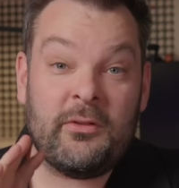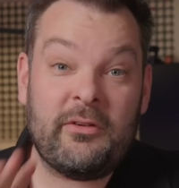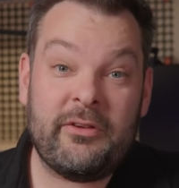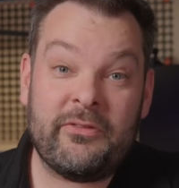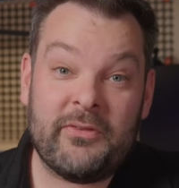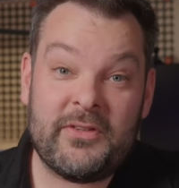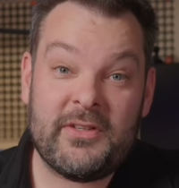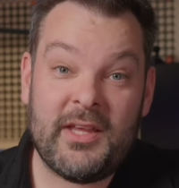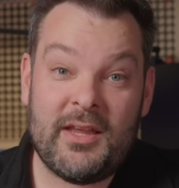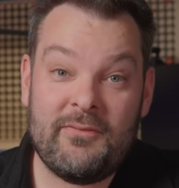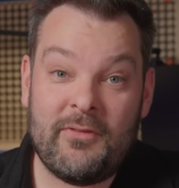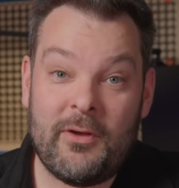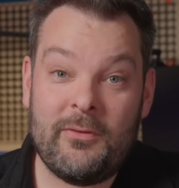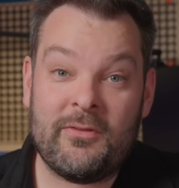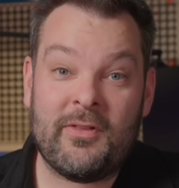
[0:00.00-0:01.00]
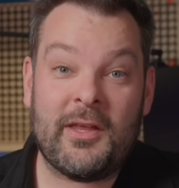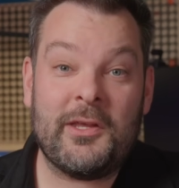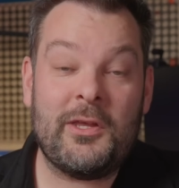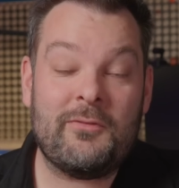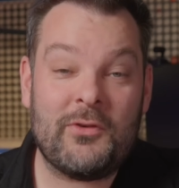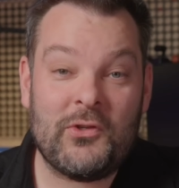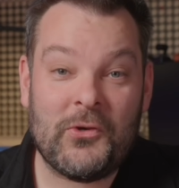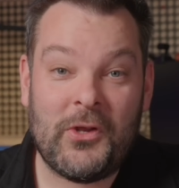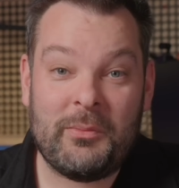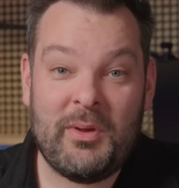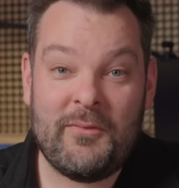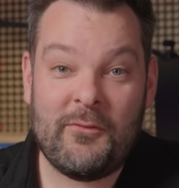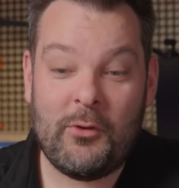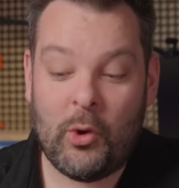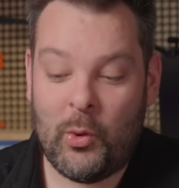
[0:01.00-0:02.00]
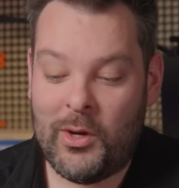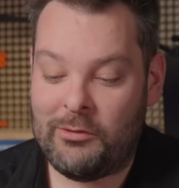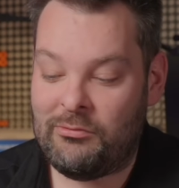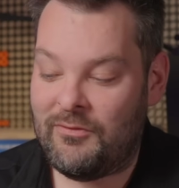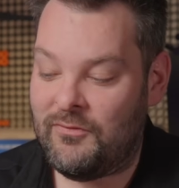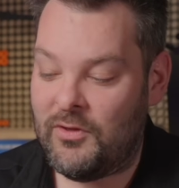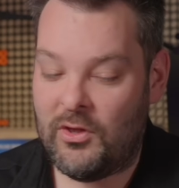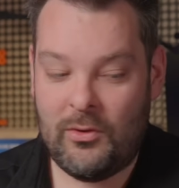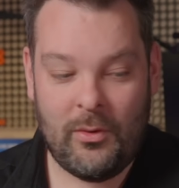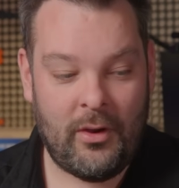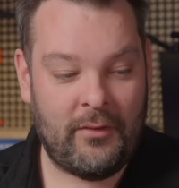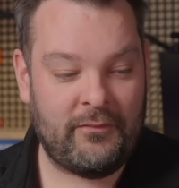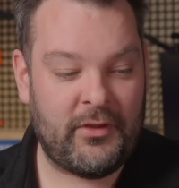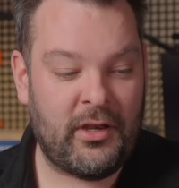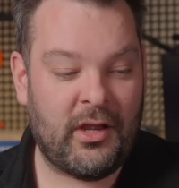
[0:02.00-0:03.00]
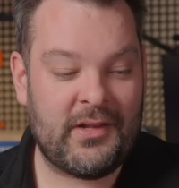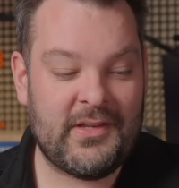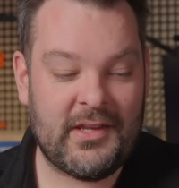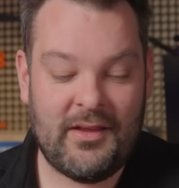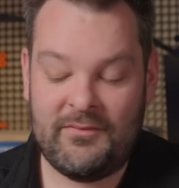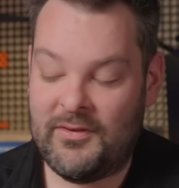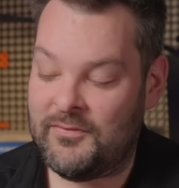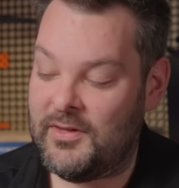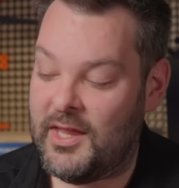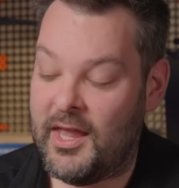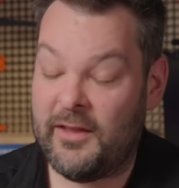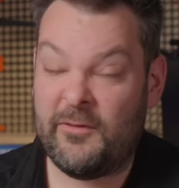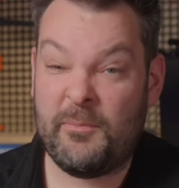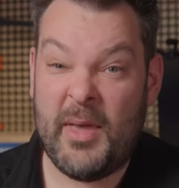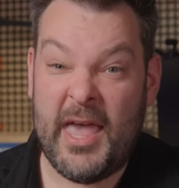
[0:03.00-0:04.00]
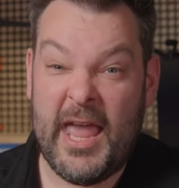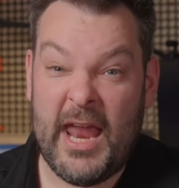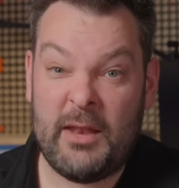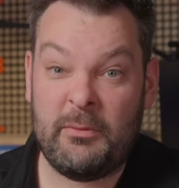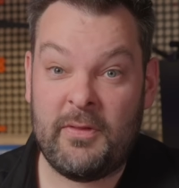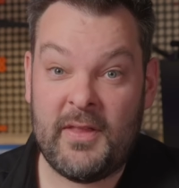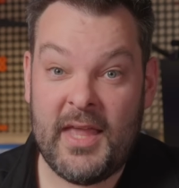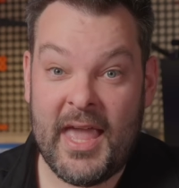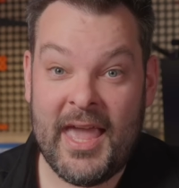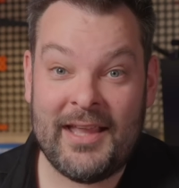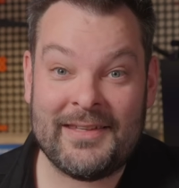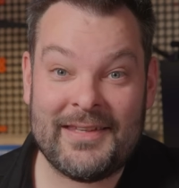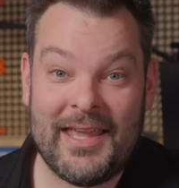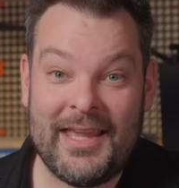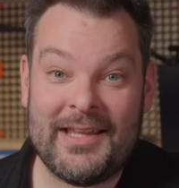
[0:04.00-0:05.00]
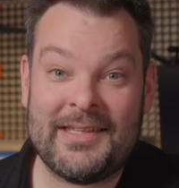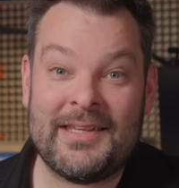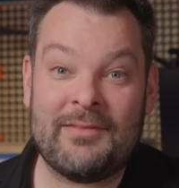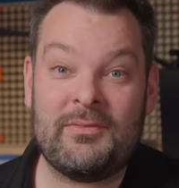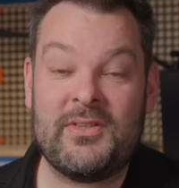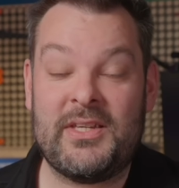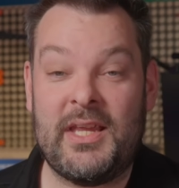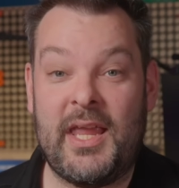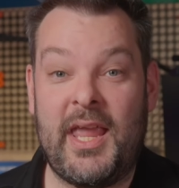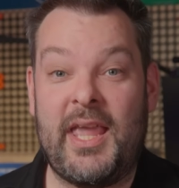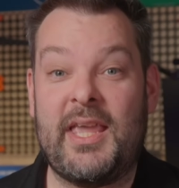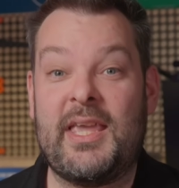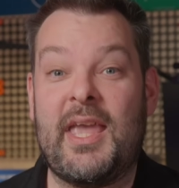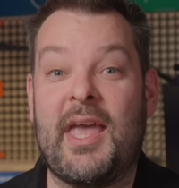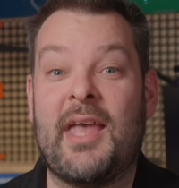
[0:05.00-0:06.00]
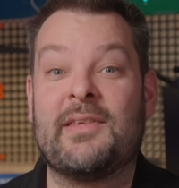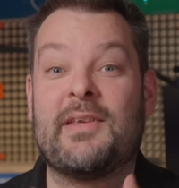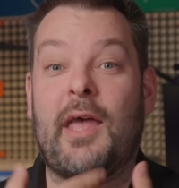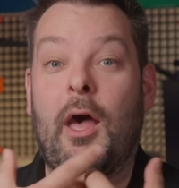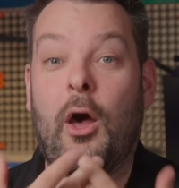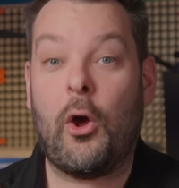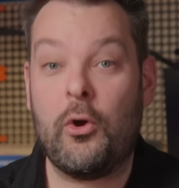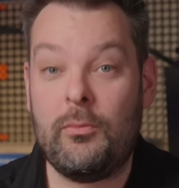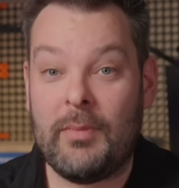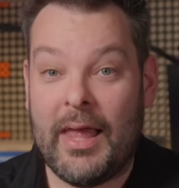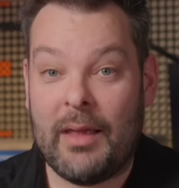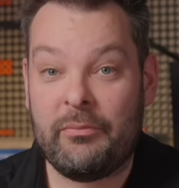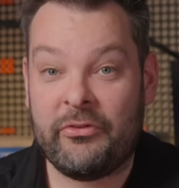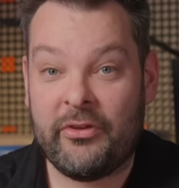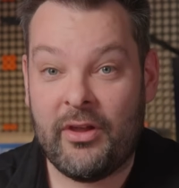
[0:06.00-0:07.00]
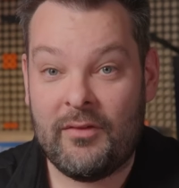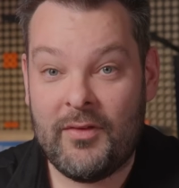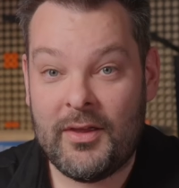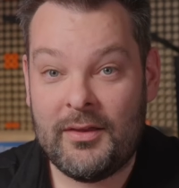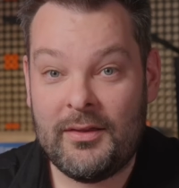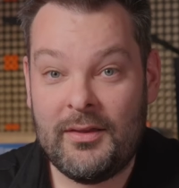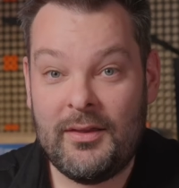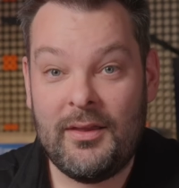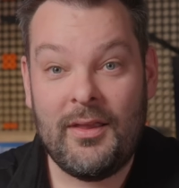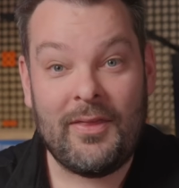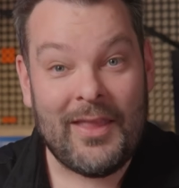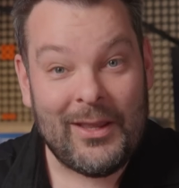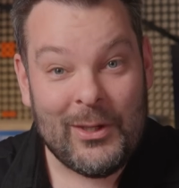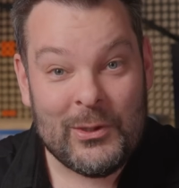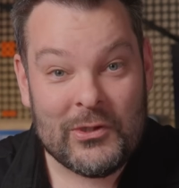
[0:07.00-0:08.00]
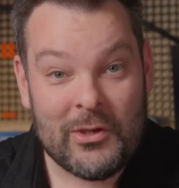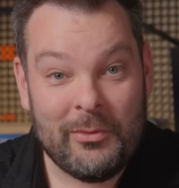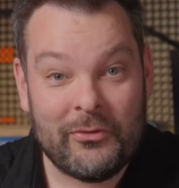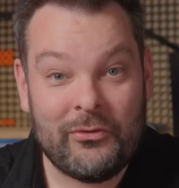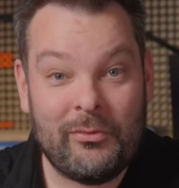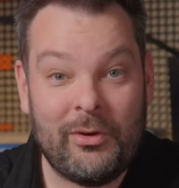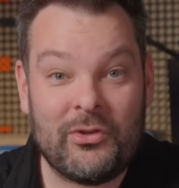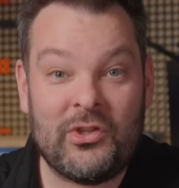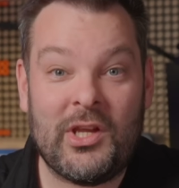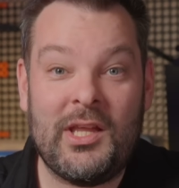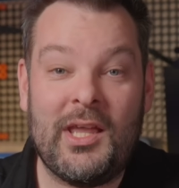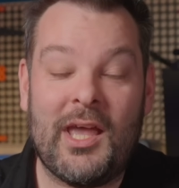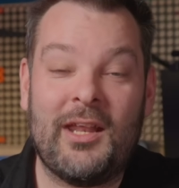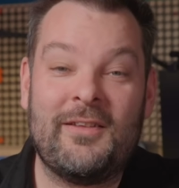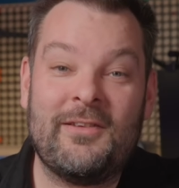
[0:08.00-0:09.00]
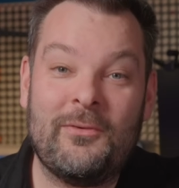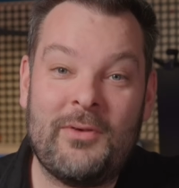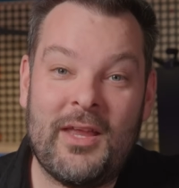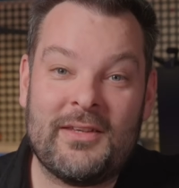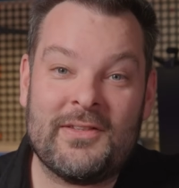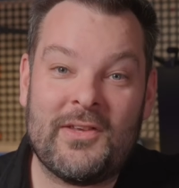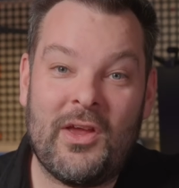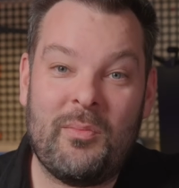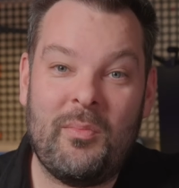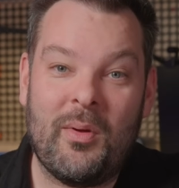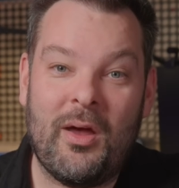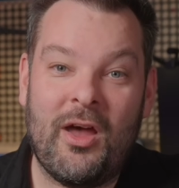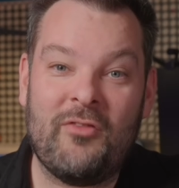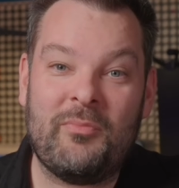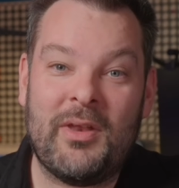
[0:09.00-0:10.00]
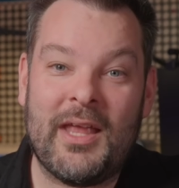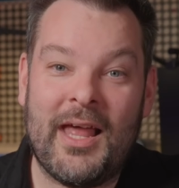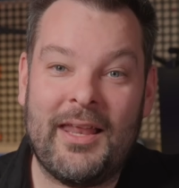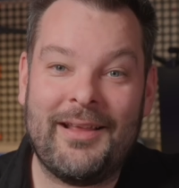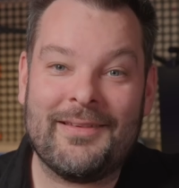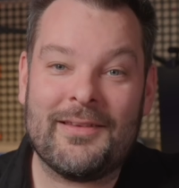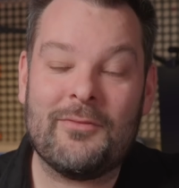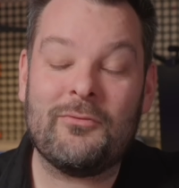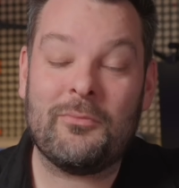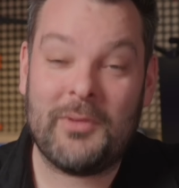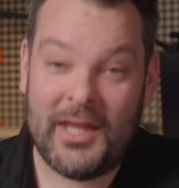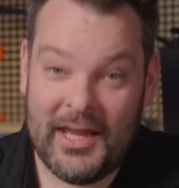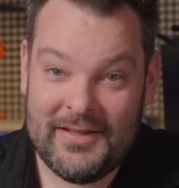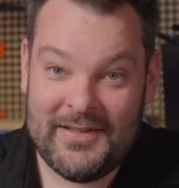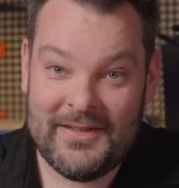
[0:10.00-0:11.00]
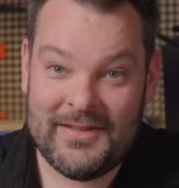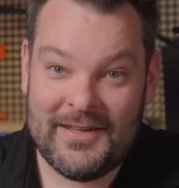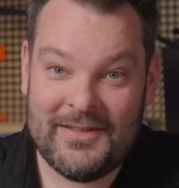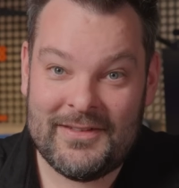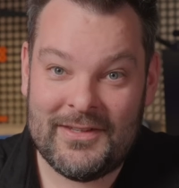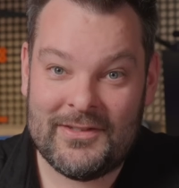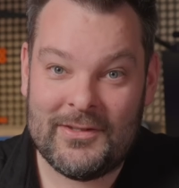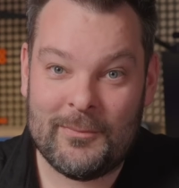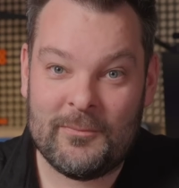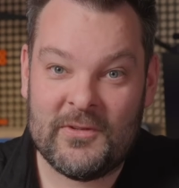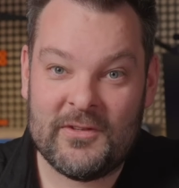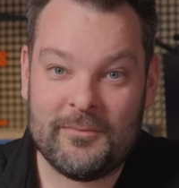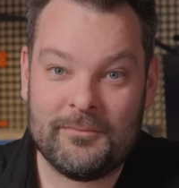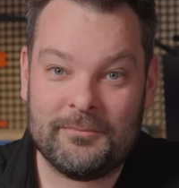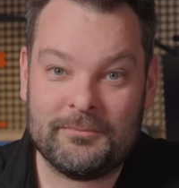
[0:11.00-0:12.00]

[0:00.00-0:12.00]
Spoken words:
do us for today, folks. Thank you for joining me for a quick review of the 9950X paired with the X870E as a home lab server. Thank you so much for watching, and until next time, I've been Alex from KTZ Systems.